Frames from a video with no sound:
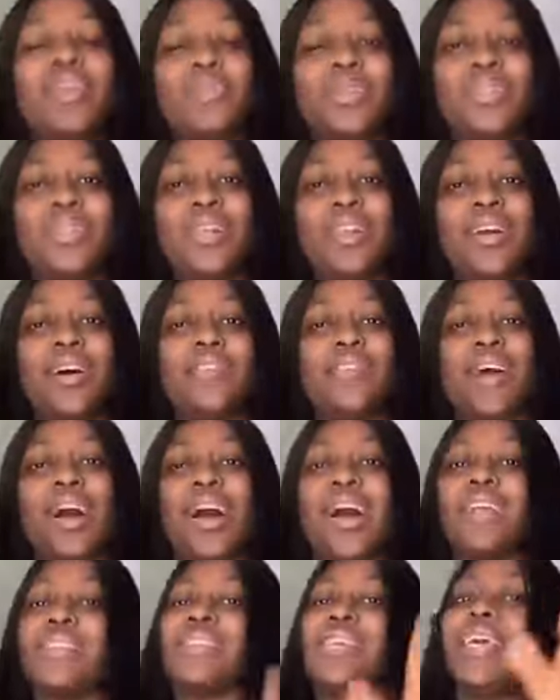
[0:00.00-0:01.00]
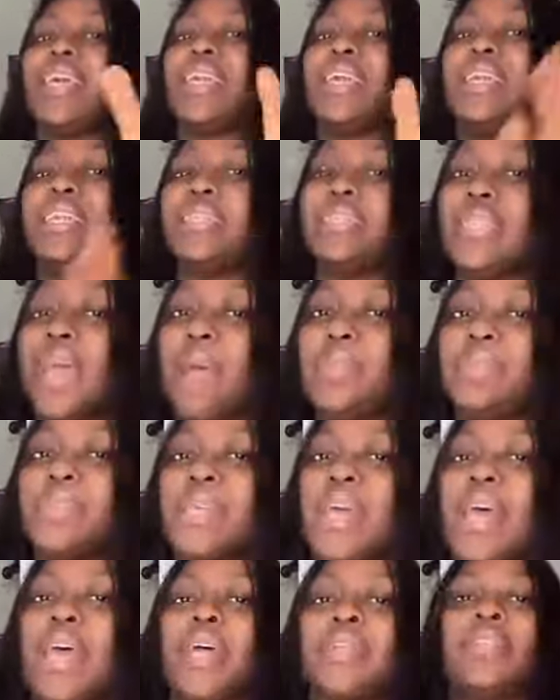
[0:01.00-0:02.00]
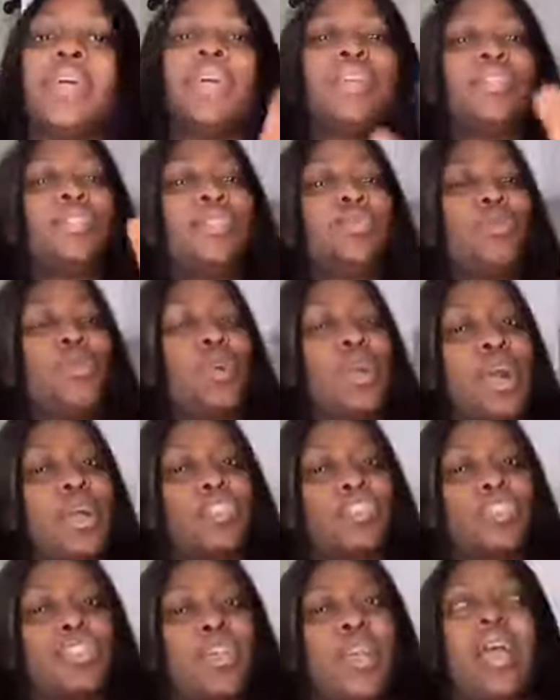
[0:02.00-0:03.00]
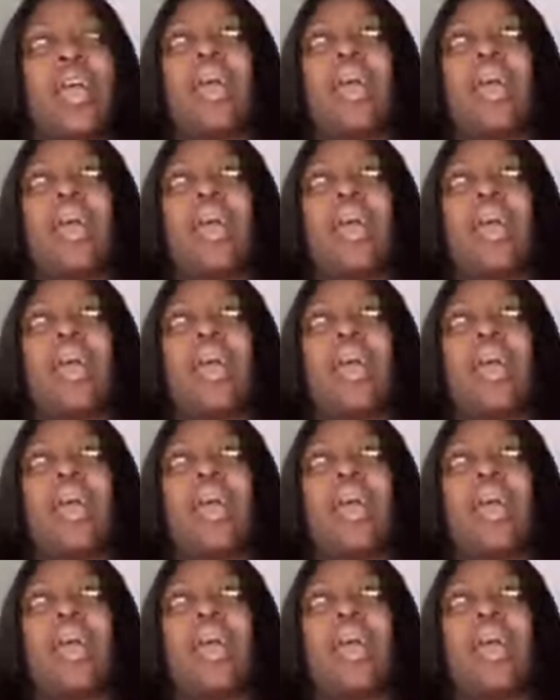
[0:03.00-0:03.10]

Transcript: Guilty Lovers, Indebted, Two Can